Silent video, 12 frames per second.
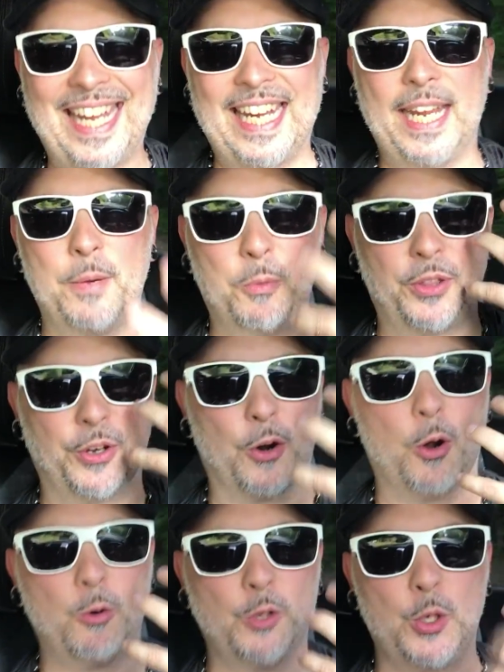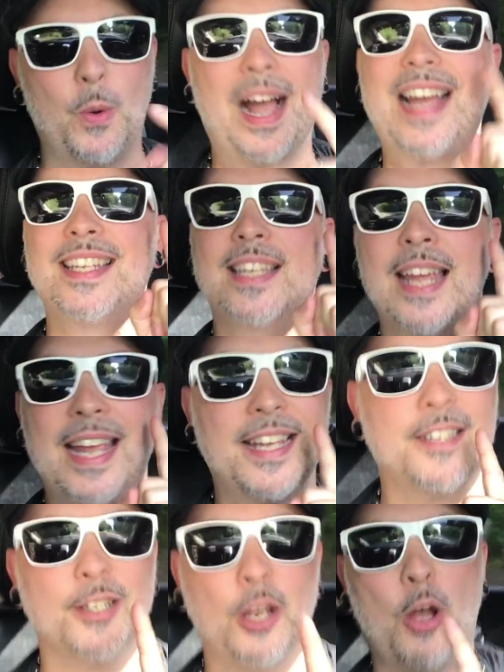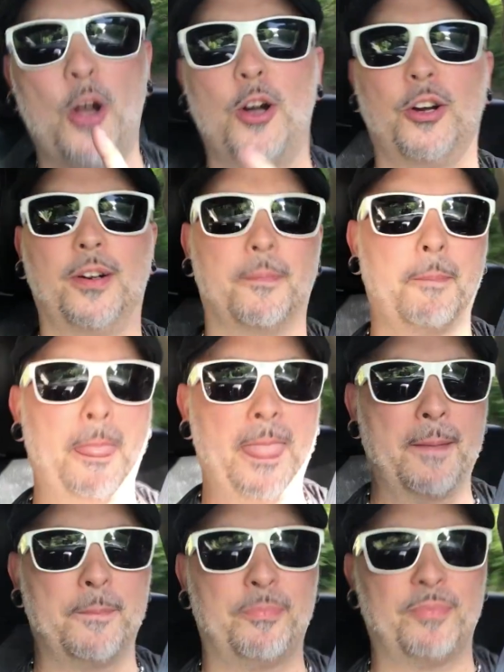Take it in with your own two eyes as long